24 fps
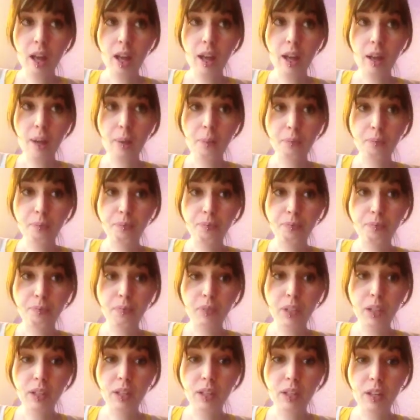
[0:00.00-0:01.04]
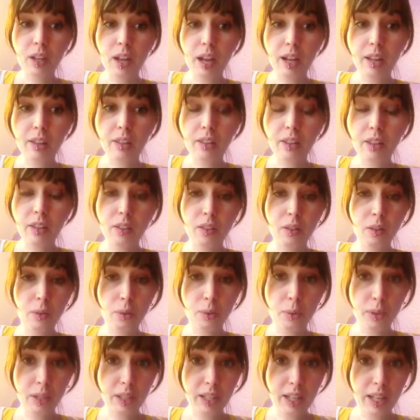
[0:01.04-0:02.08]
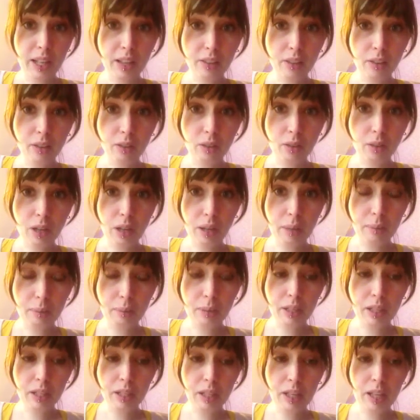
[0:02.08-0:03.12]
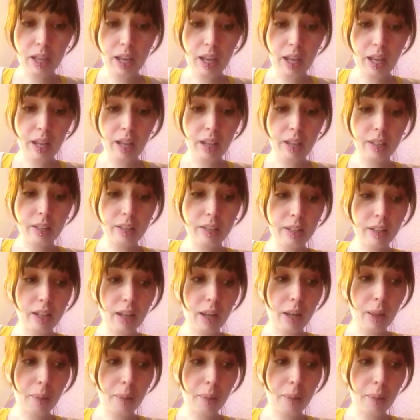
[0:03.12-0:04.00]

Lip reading: I think they're a really ethical company, and